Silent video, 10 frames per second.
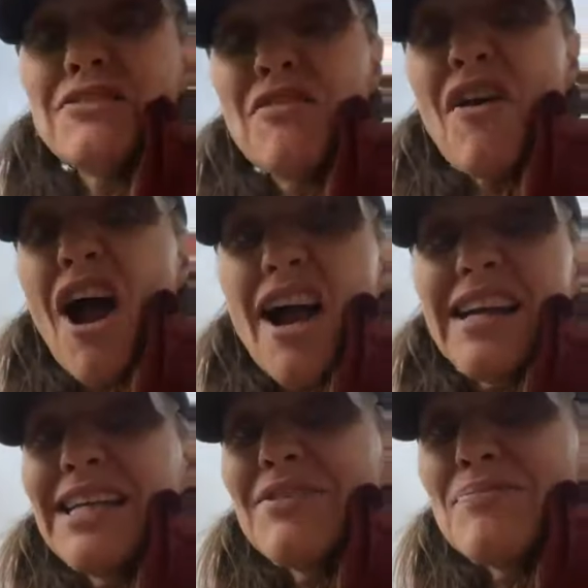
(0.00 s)
it's
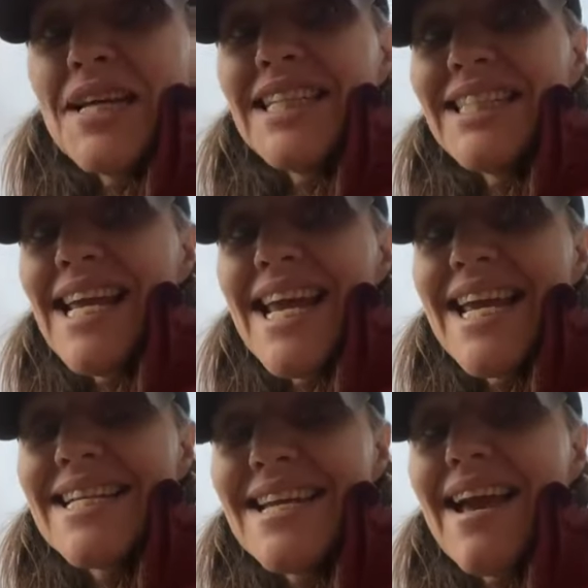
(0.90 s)
fucking
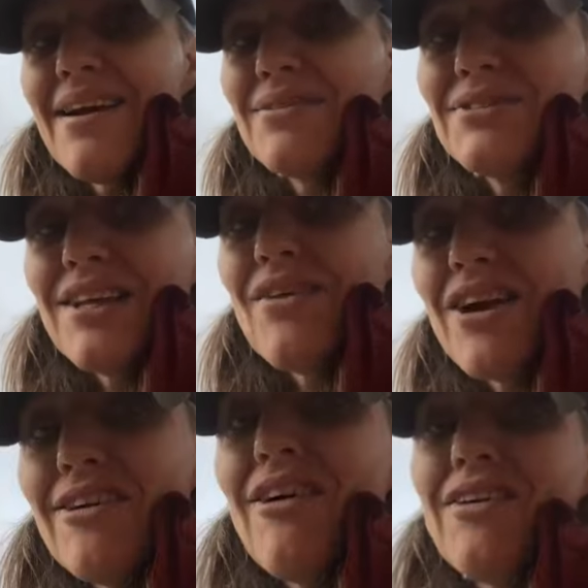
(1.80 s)
pissing it down, so I
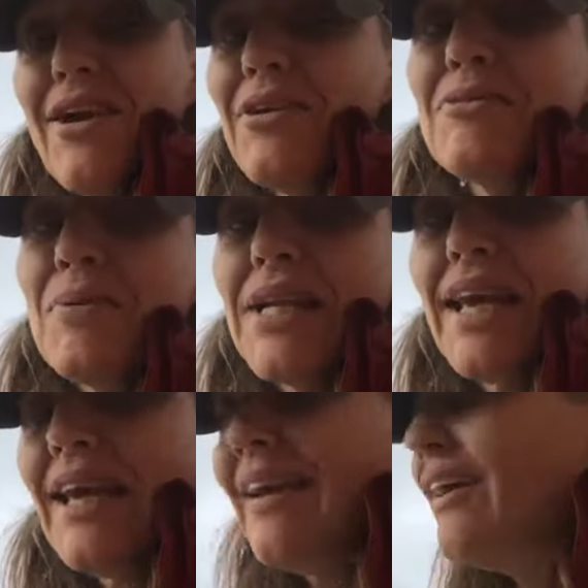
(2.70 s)
can't open
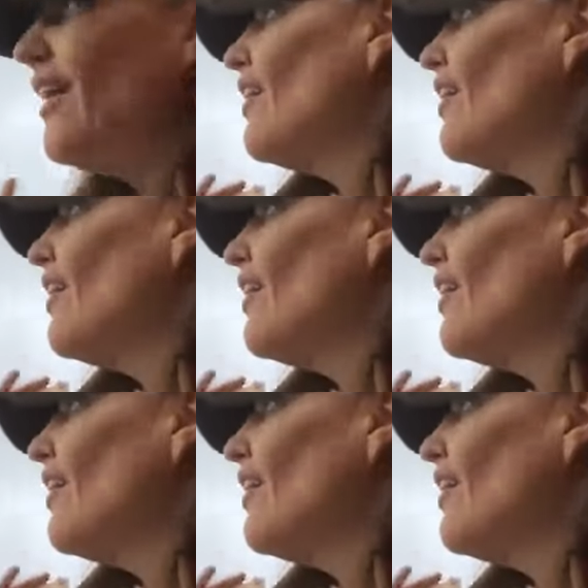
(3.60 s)
it.